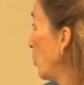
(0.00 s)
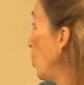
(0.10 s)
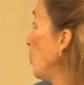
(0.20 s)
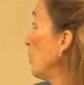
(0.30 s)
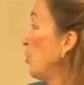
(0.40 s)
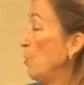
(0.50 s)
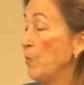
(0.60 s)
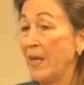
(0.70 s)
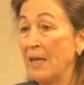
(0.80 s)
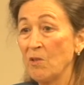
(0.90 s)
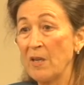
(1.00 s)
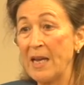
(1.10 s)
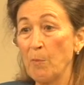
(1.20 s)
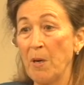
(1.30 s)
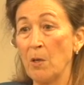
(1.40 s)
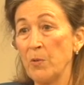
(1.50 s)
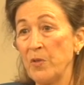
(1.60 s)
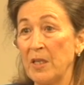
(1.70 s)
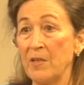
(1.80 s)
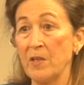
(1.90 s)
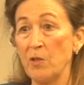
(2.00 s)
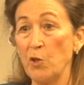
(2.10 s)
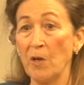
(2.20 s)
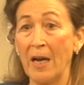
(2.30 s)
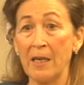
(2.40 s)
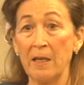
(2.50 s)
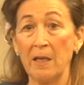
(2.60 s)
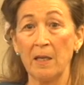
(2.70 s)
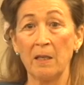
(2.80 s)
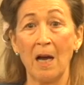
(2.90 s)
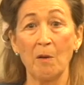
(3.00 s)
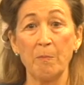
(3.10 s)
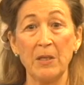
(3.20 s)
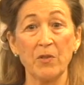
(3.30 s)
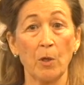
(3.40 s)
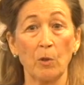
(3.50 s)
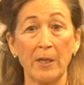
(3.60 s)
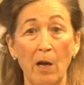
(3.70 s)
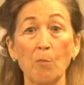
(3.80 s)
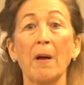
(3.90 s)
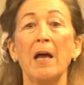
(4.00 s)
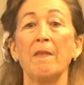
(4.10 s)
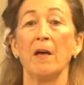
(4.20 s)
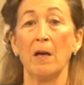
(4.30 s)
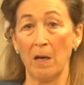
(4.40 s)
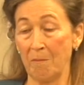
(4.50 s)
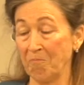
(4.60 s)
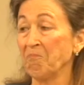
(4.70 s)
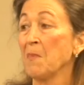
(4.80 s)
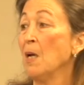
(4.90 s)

who will do things like oppose Citizens United and not be sold out by the